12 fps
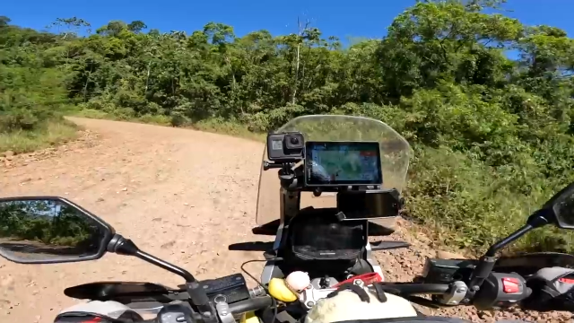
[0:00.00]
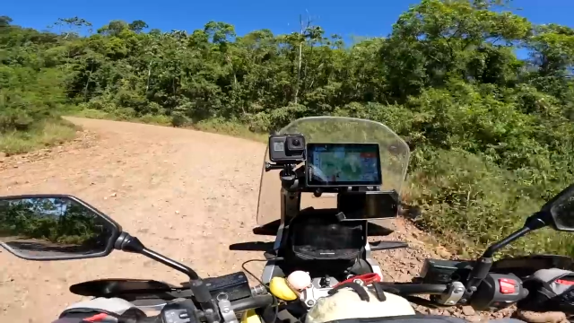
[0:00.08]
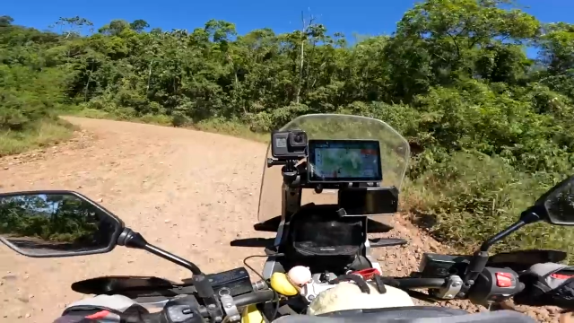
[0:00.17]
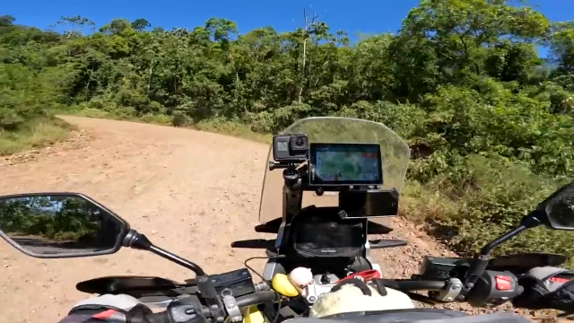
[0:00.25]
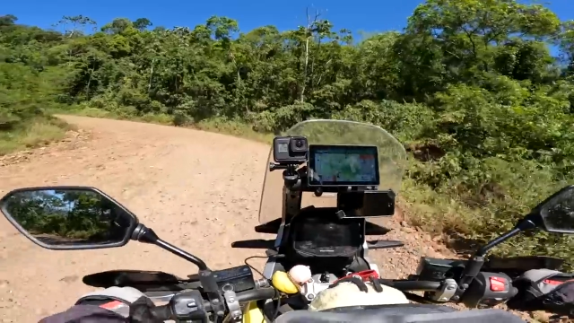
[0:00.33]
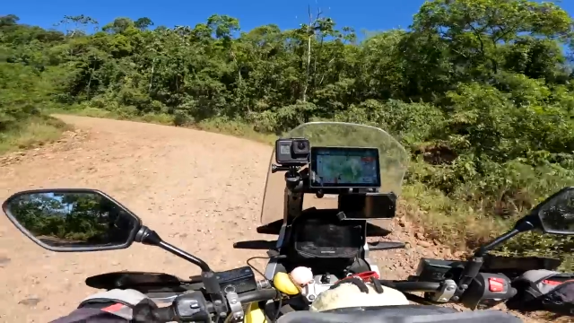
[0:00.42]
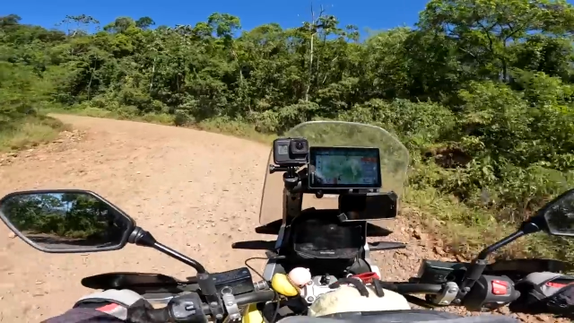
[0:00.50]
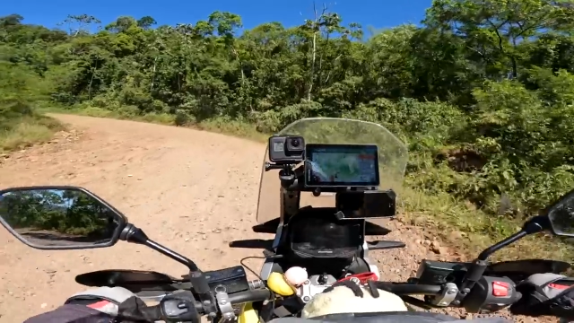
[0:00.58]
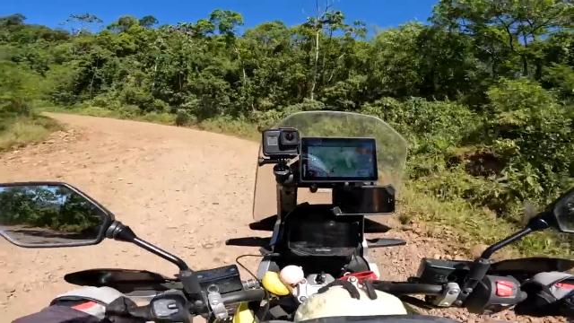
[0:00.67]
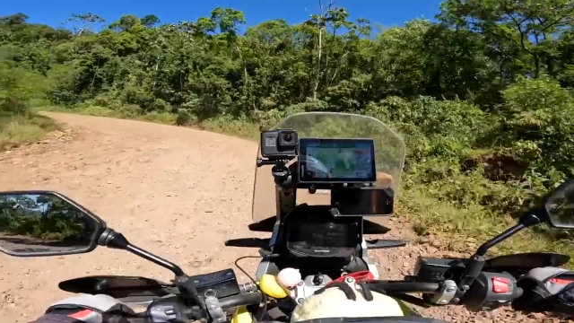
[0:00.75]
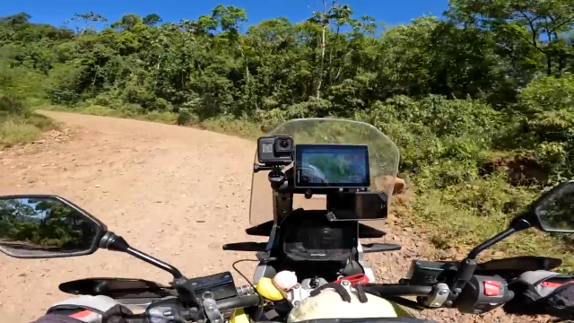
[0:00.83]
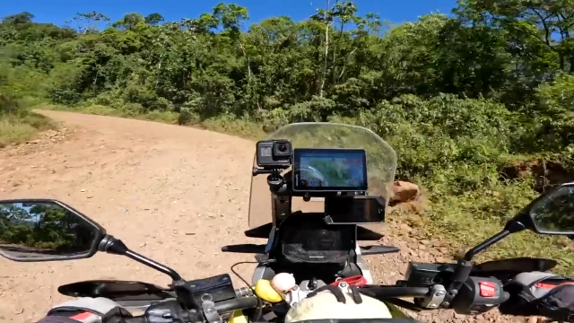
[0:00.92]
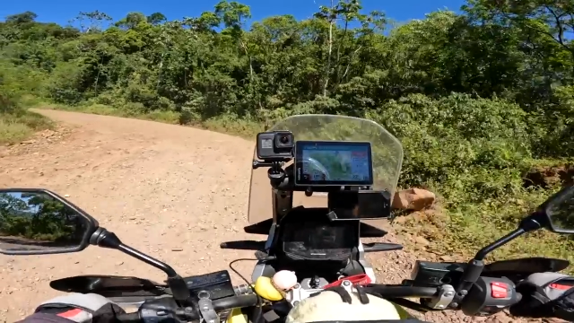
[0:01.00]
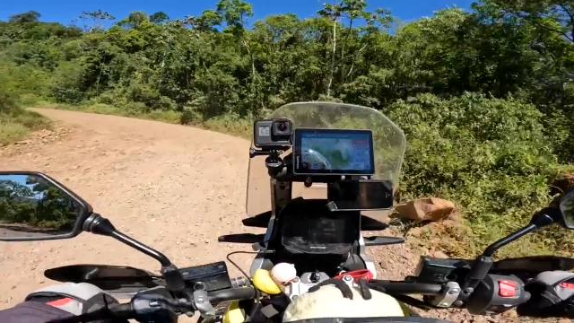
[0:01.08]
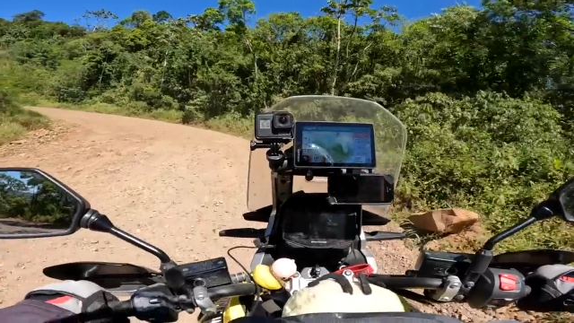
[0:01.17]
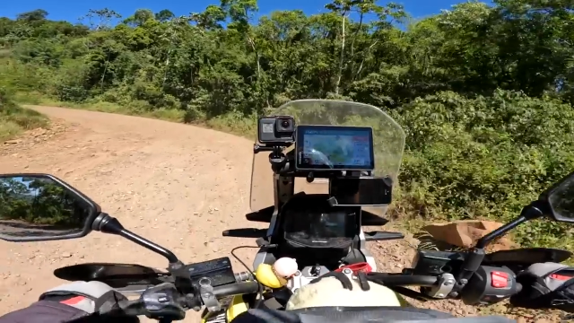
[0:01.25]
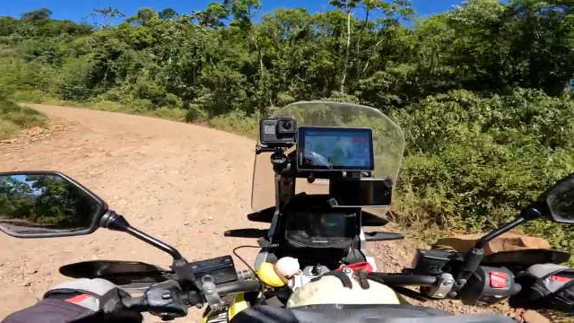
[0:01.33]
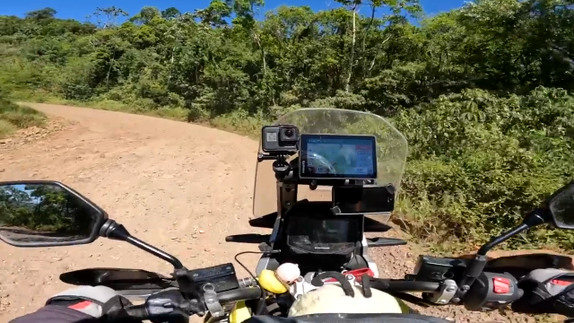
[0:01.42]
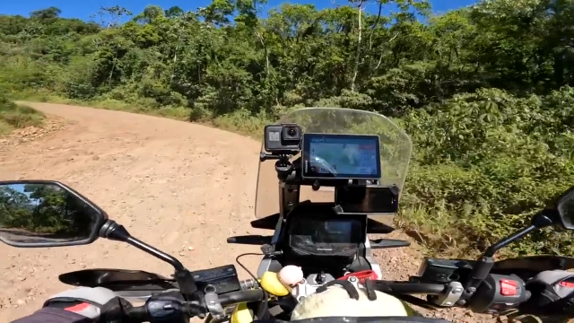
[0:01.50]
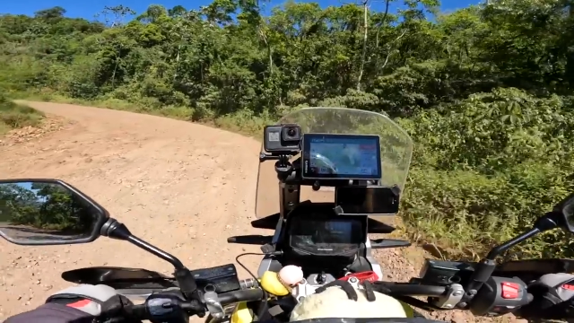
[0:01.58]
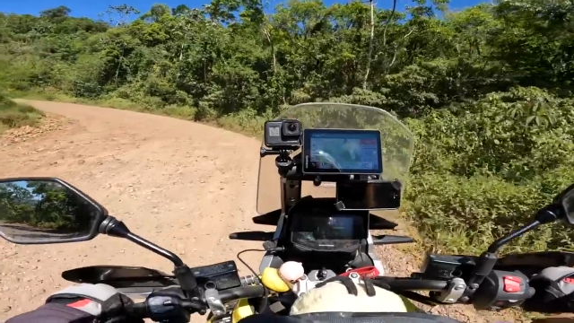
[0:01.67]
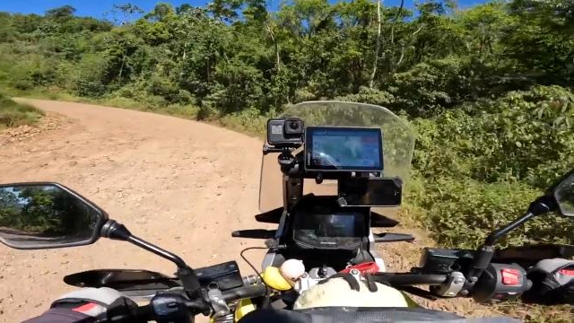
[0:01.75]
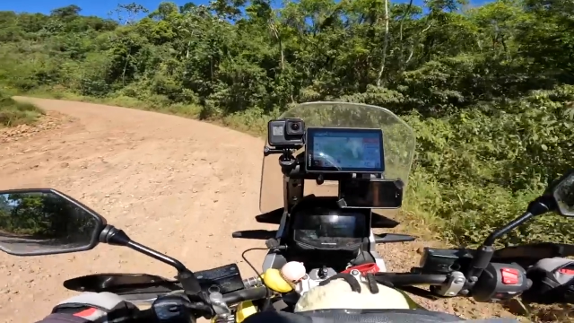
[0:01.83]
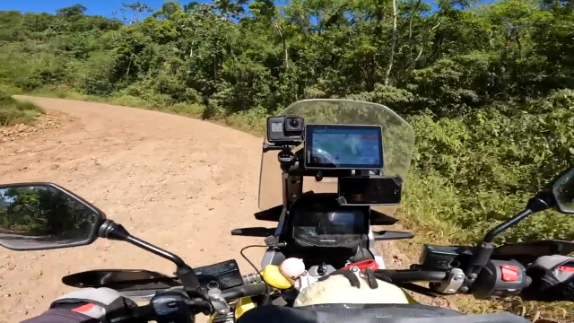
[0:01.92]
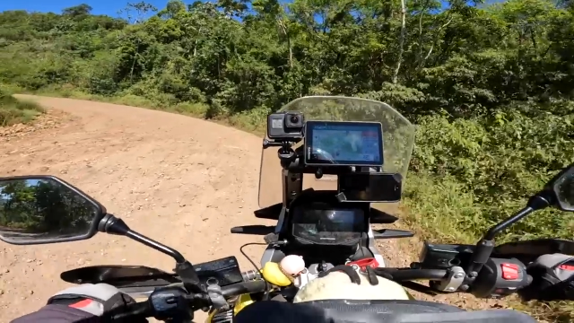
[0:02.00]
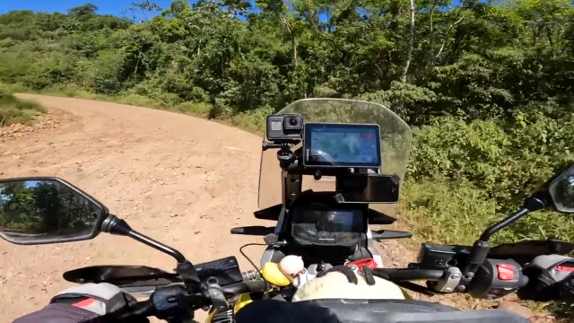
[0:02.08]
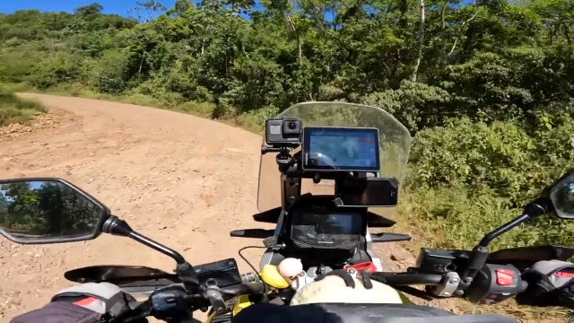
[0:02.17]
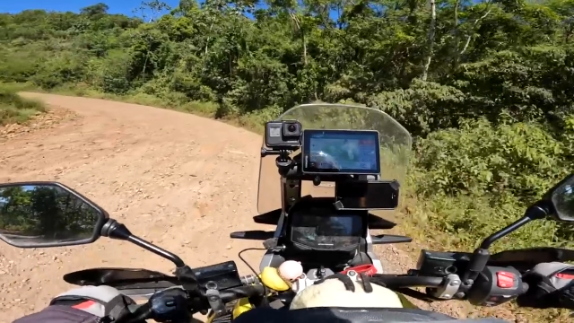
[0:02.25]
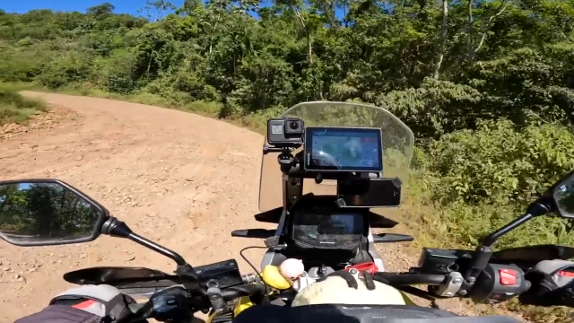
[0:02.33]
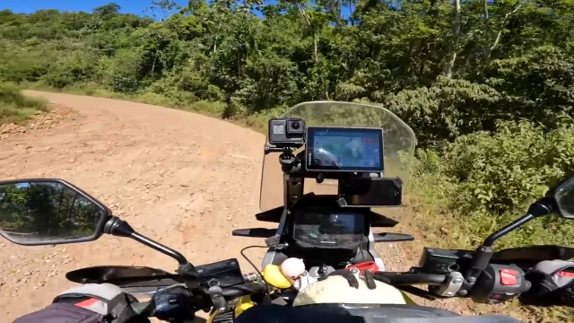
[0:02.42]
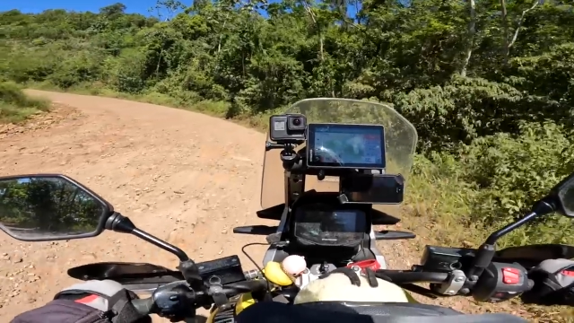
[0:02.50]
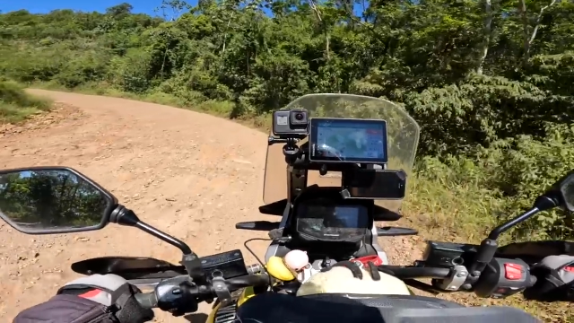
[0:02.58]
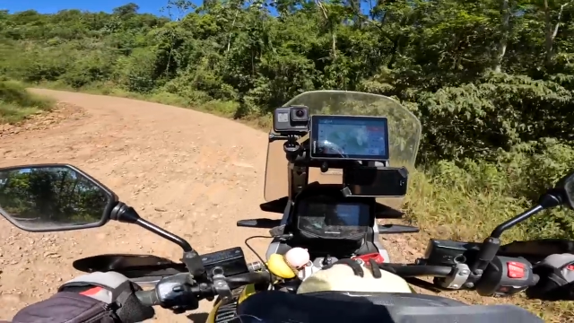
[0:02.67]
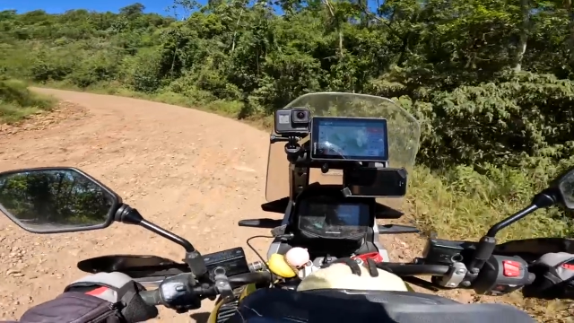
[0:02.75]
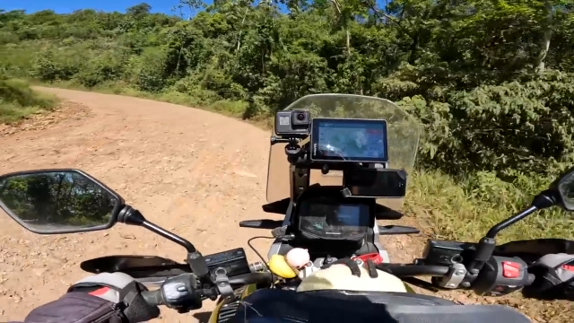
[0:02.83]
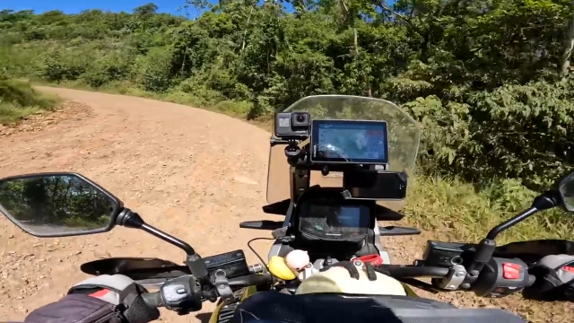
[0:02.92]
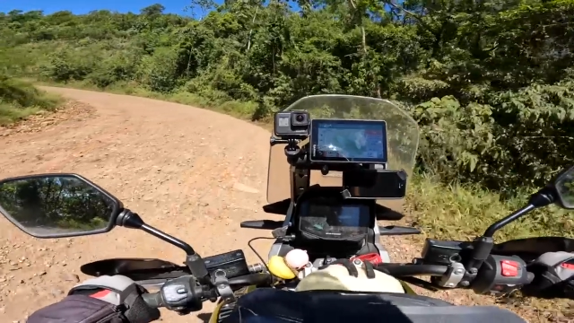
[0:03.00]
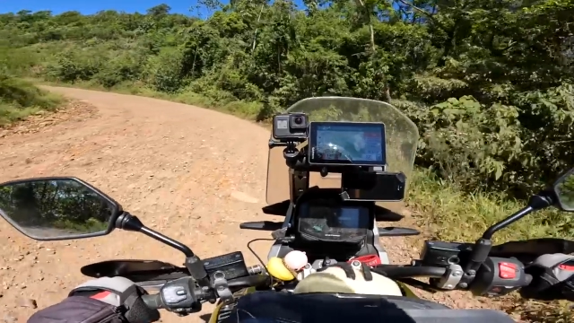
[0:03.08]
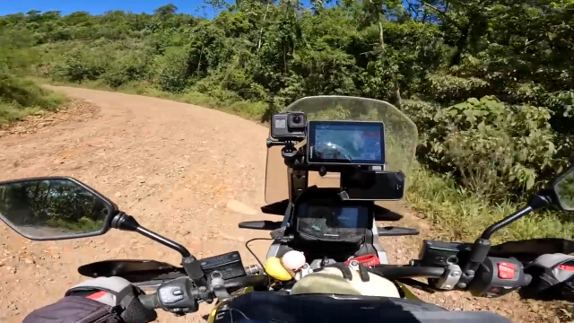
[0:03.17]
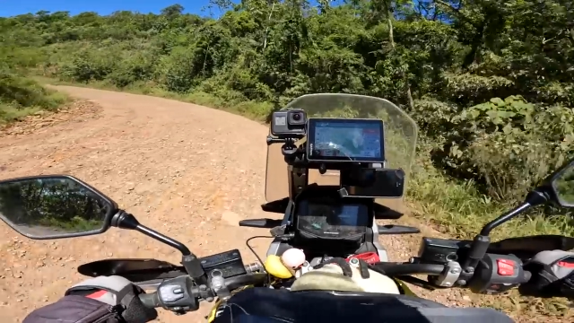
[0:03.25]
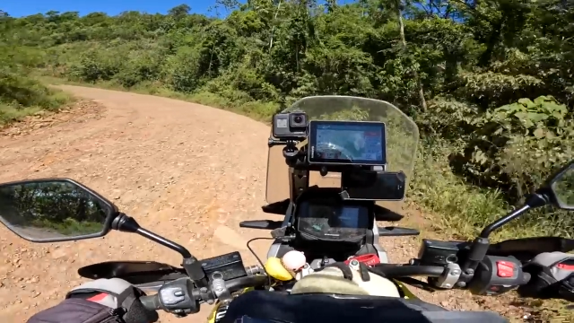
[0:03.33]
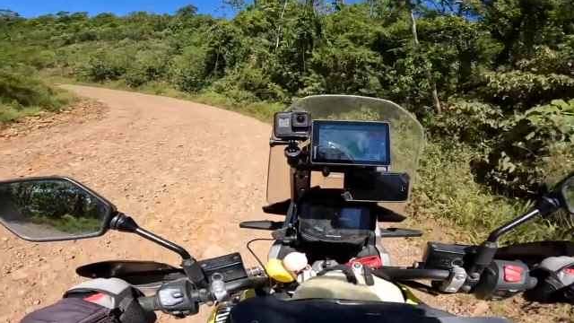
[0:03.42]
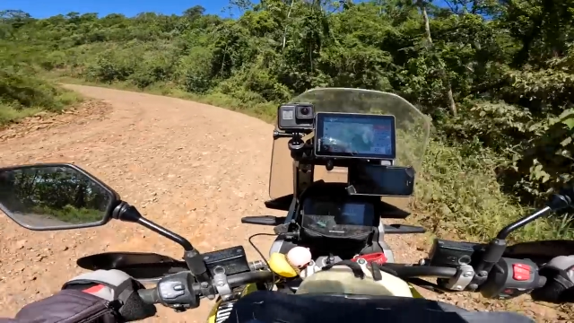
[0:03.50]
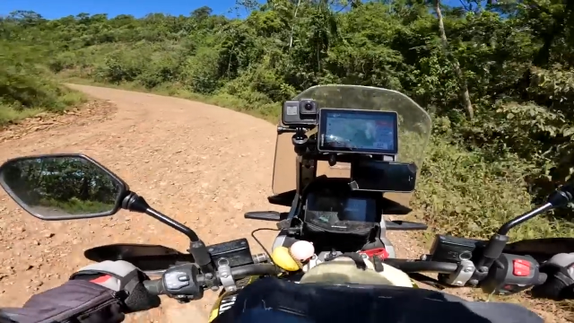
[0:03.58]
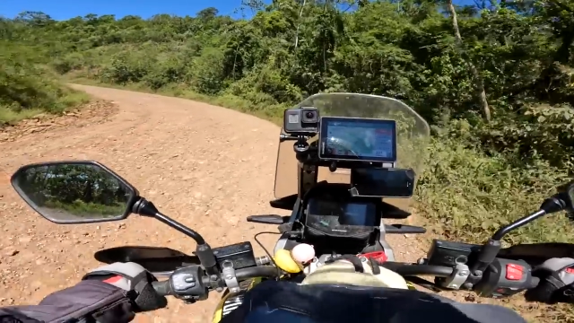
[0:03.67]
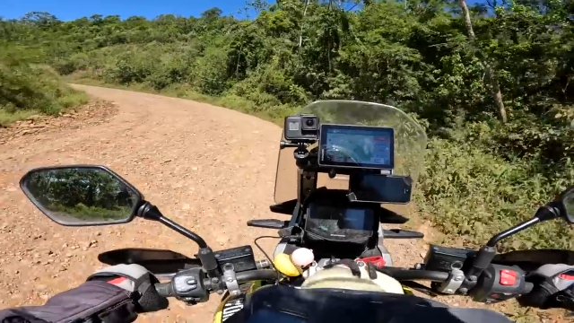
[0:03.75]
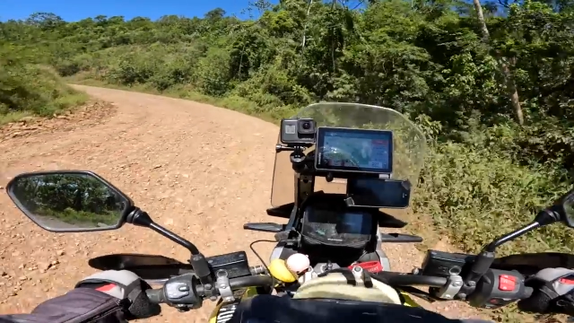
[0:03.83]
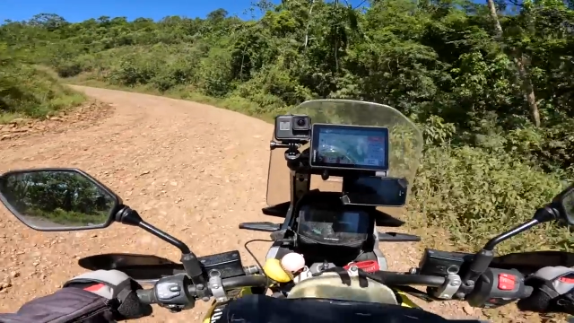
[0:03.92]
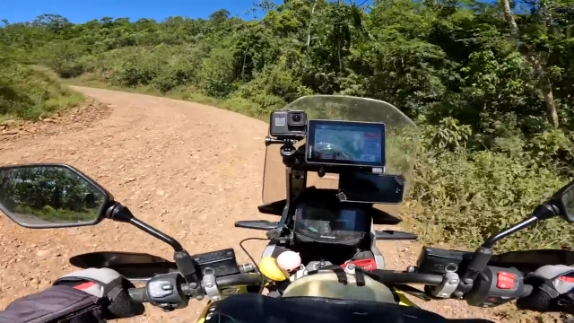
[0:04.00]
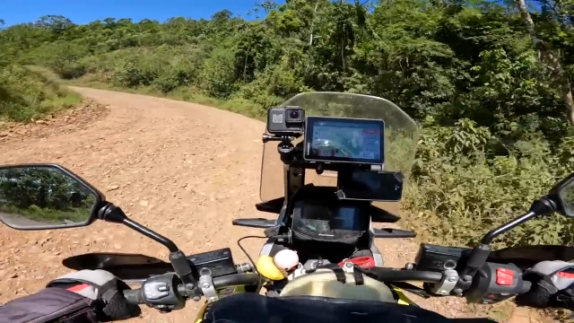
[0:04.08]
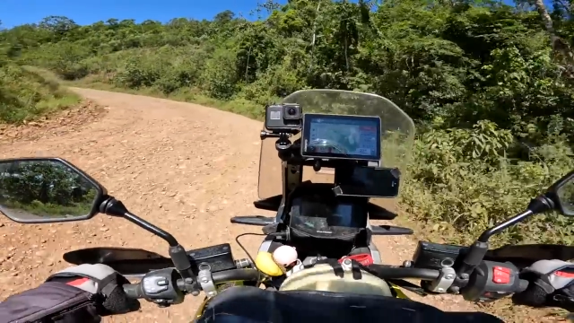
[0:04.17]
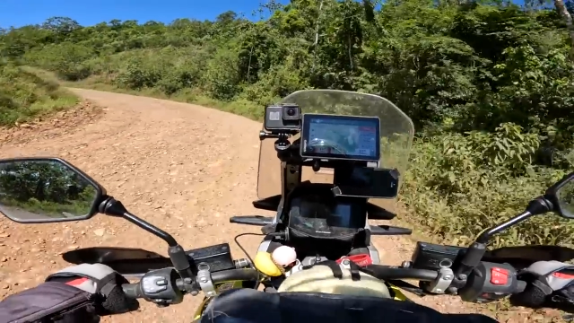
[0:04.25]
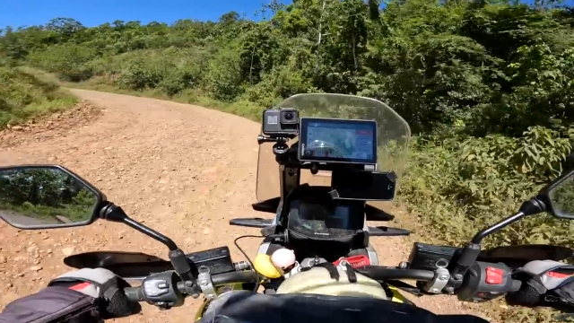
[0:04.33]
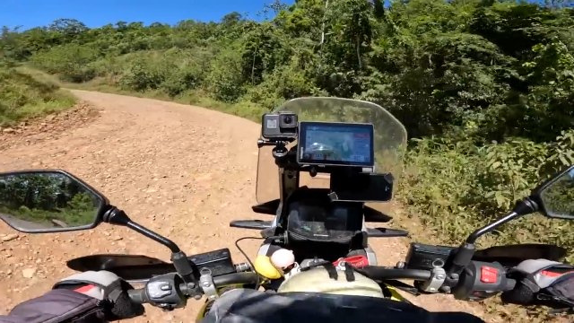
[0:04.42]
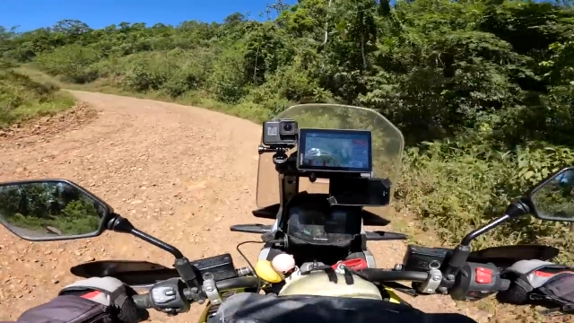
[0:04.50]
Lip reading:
No face is visible, so there are no lips to read.